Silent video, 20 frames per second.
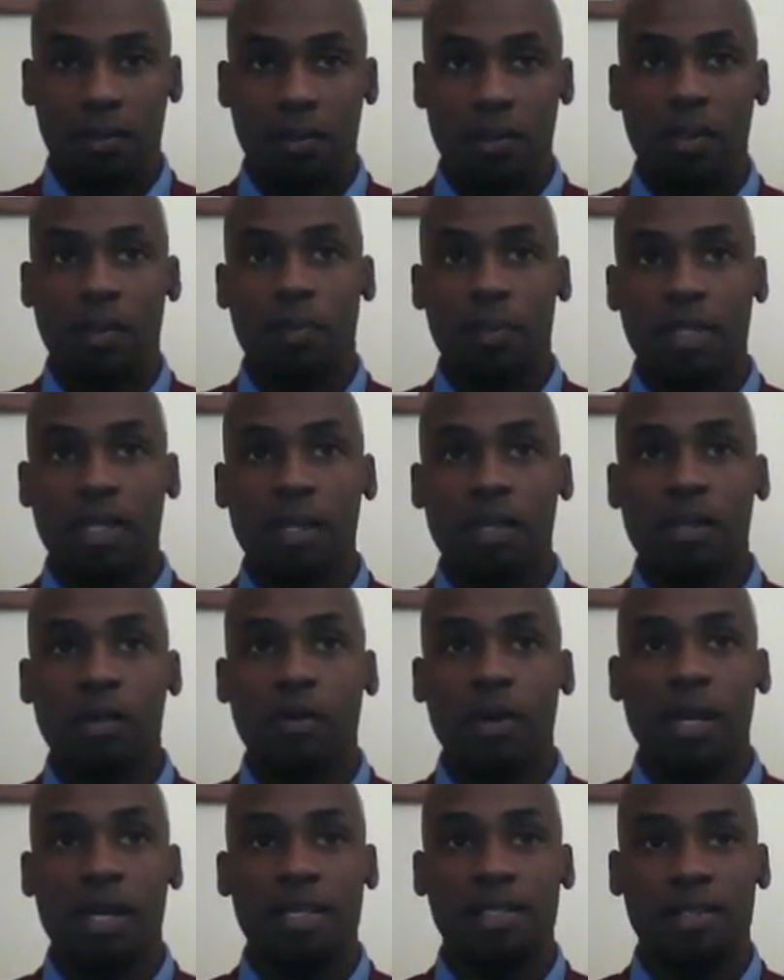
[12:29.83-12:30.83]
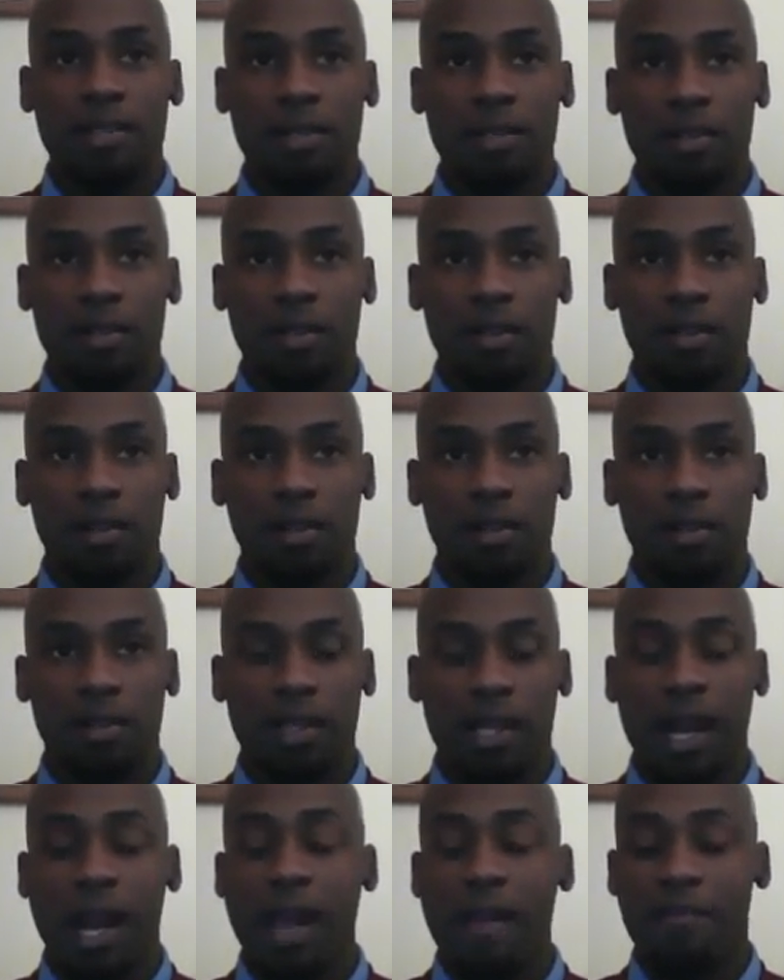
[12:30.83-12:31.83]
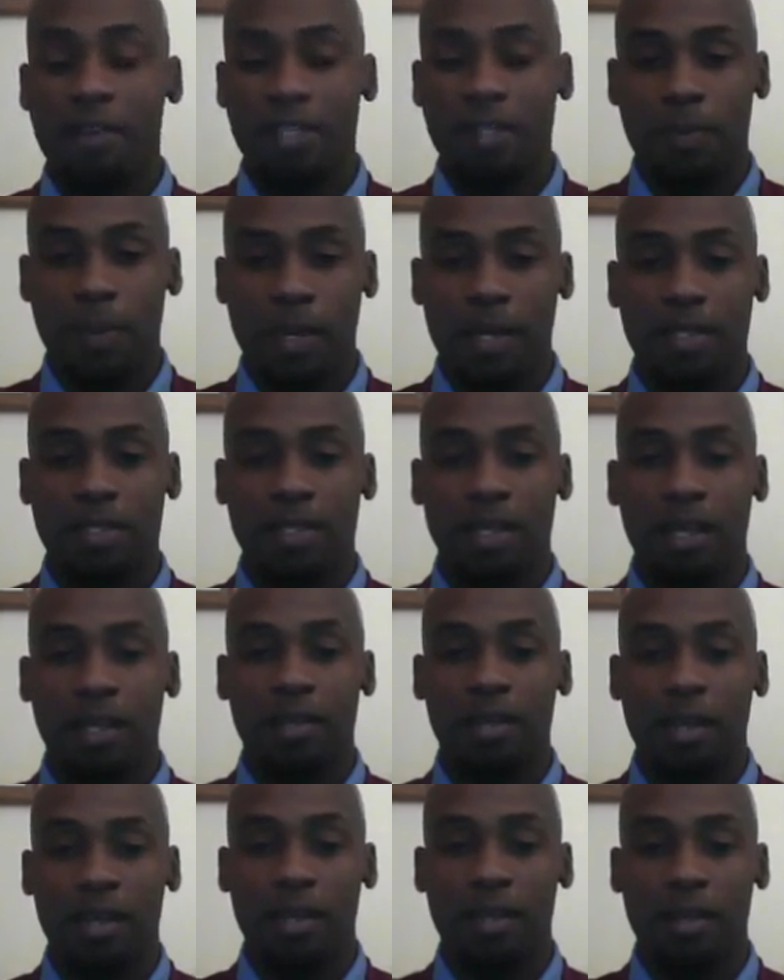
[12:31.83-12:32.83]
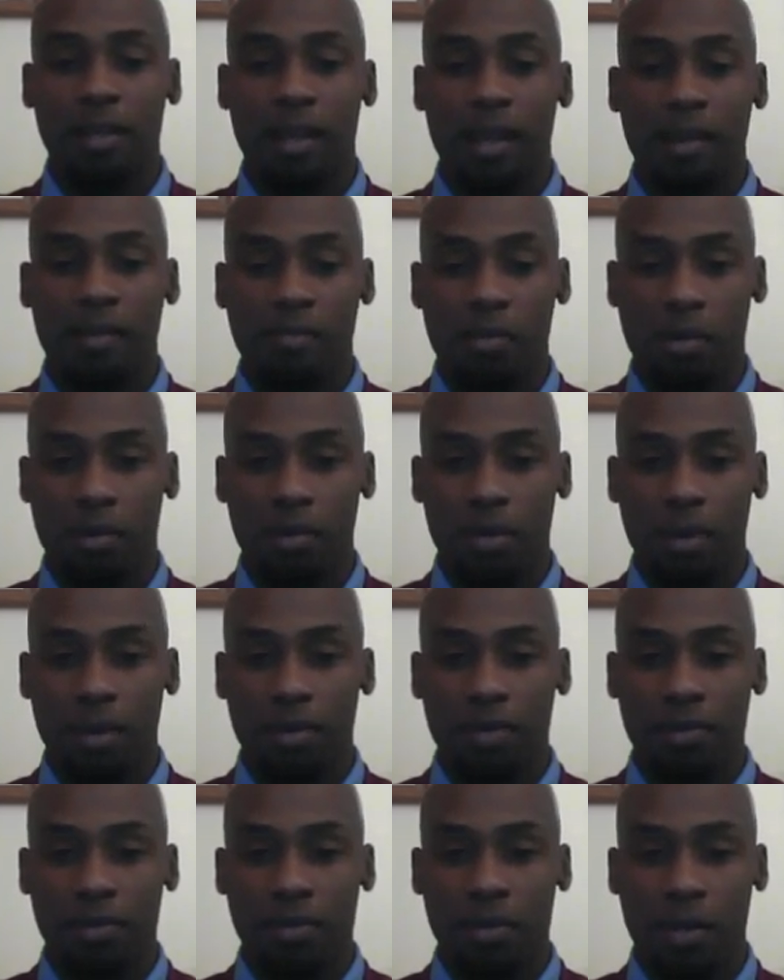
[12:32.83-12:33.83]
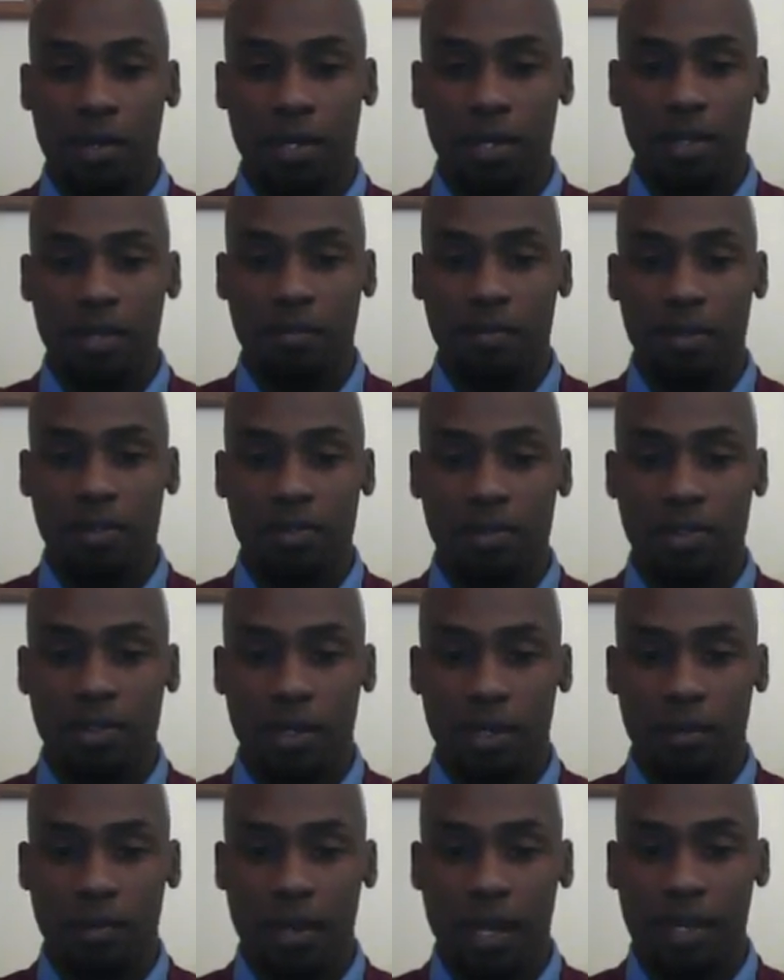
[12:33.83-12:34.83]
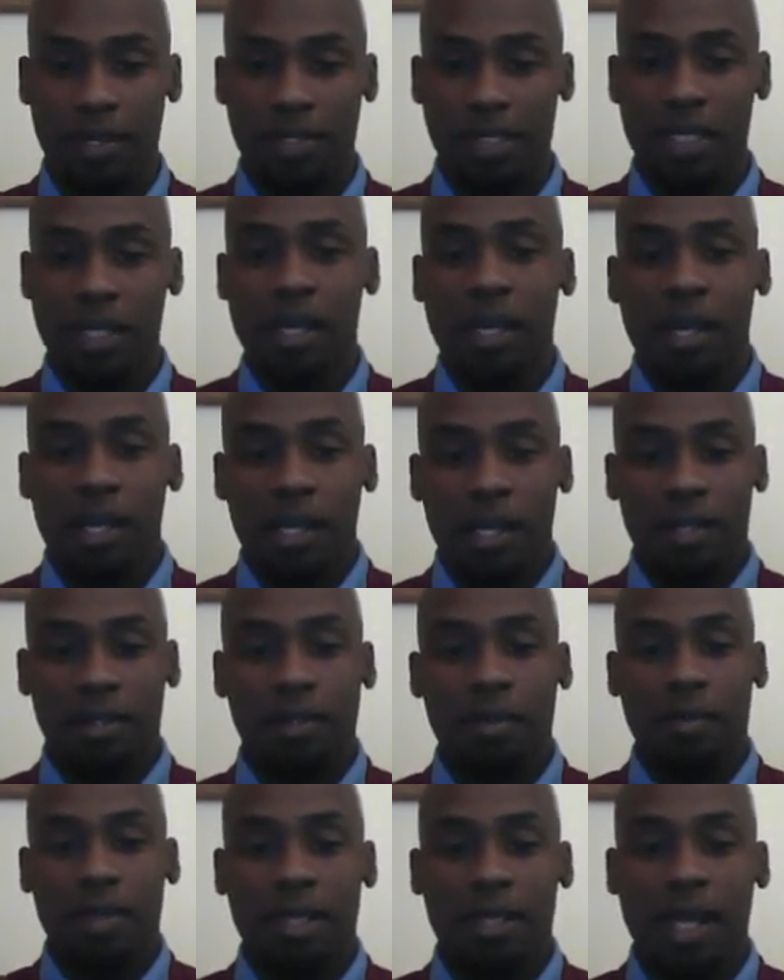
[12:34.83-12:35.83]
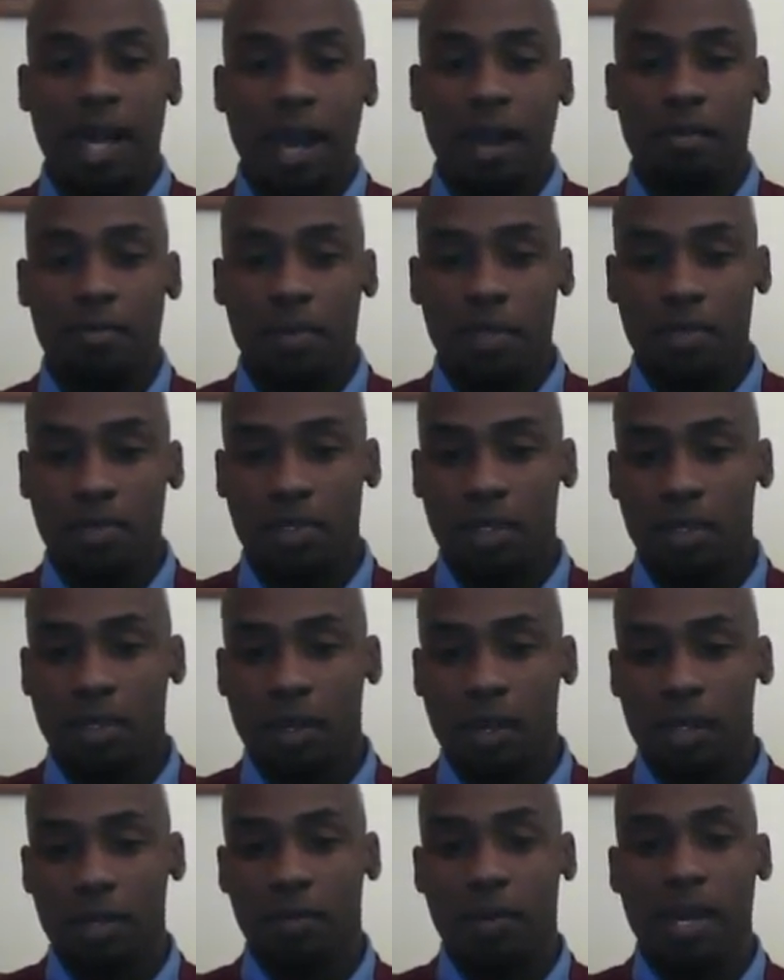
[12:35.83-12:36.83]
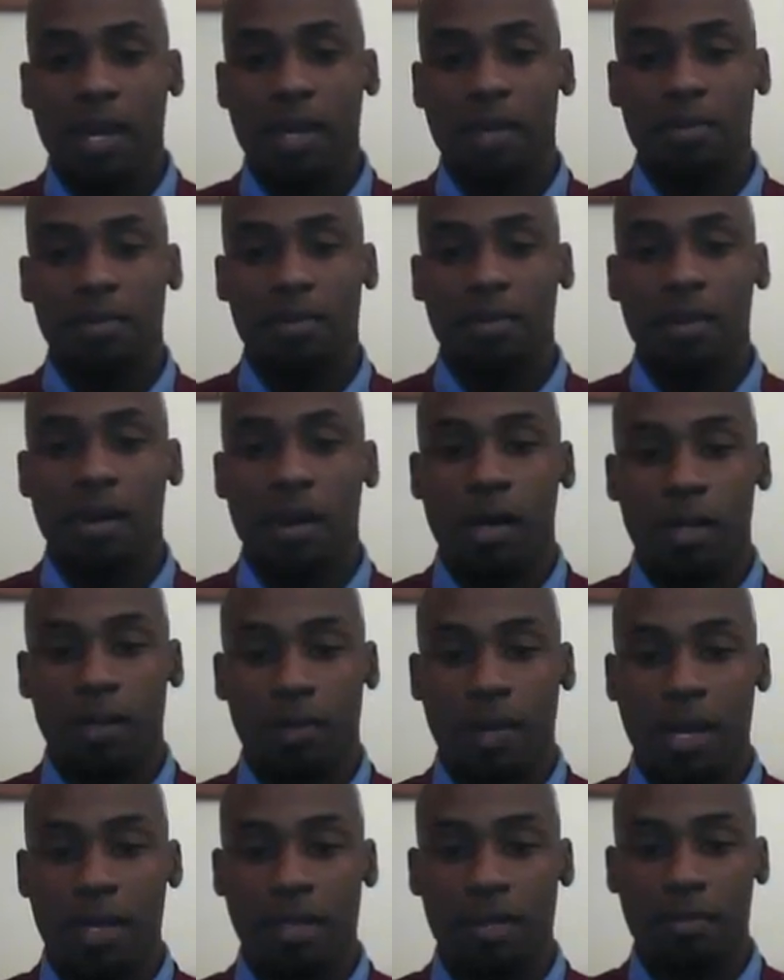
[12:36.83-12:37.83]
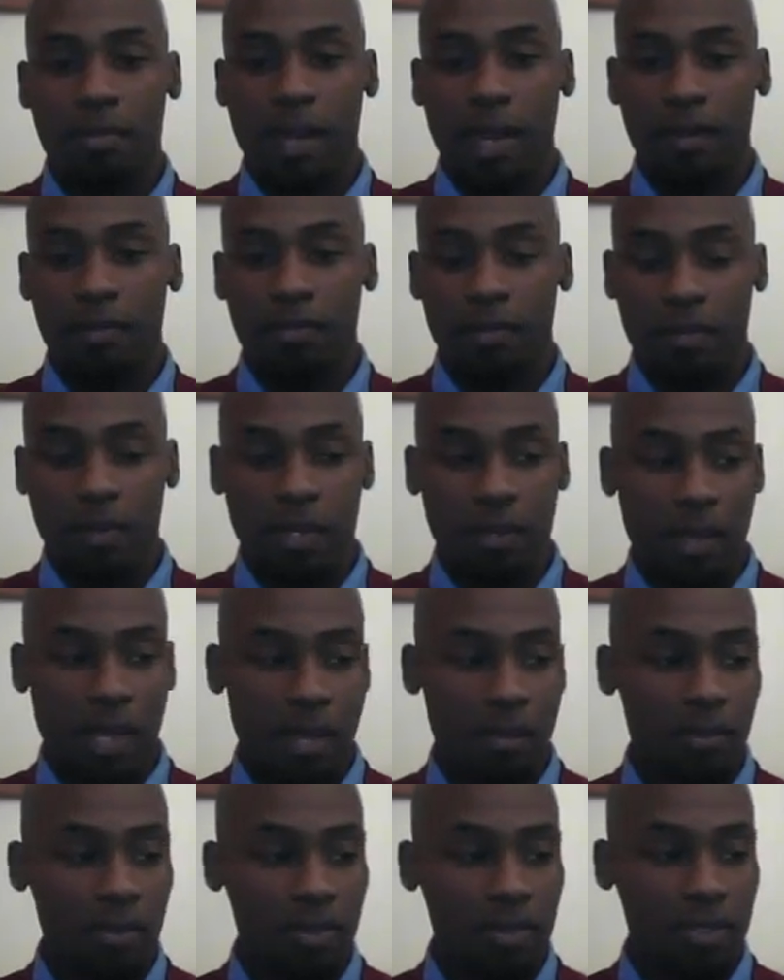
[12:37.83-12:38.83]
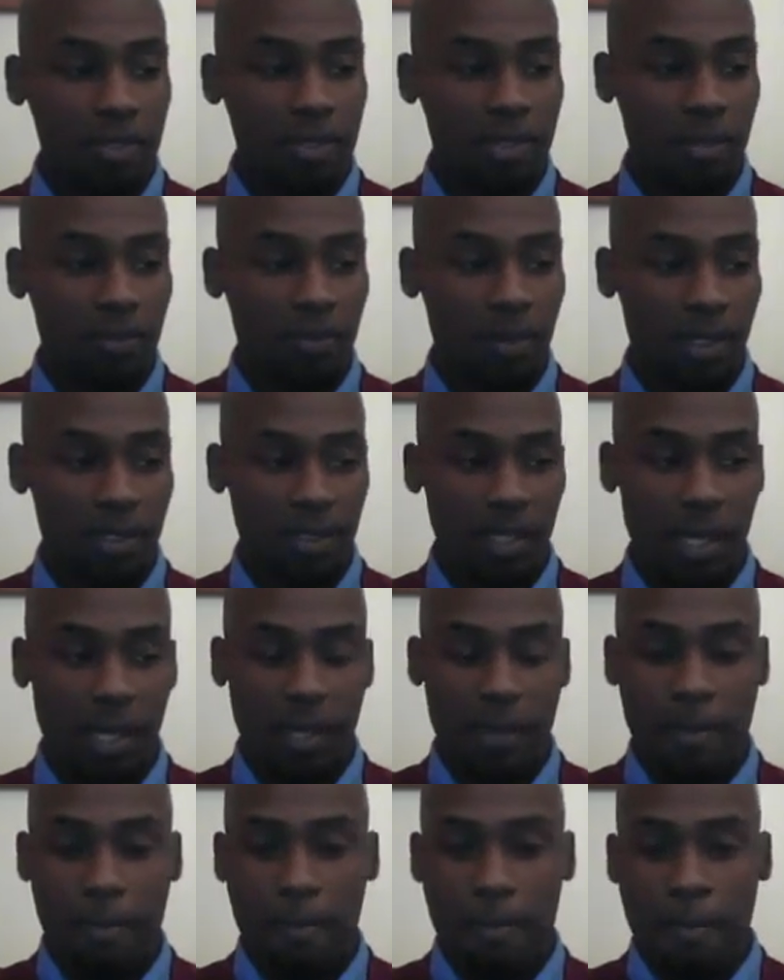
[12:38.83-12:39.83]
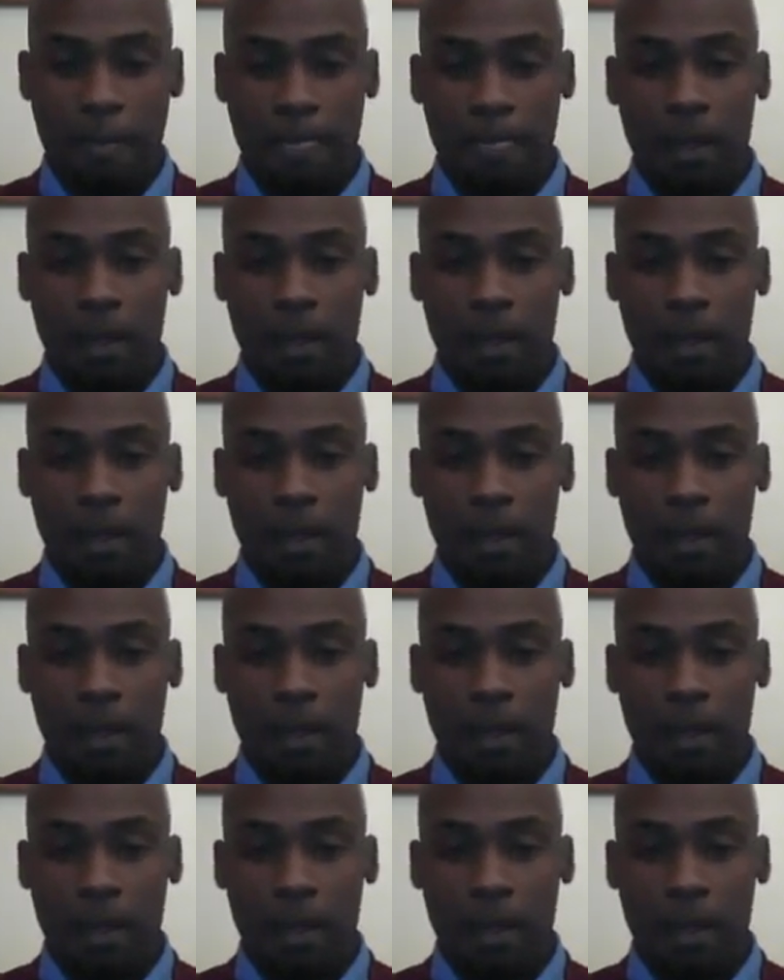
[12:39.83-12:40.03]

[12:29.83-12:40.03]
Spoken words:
particular ways that I've experienced and that I've heard other targeted individuals talk about is like there'll be loud music all around them, like from their neighbors and stuff like that.